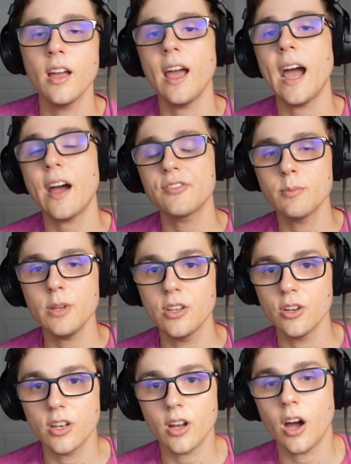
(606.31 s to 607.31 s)
have to be
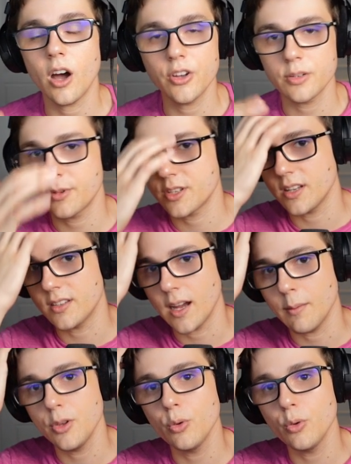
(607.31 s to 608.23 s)
good 100% of the time.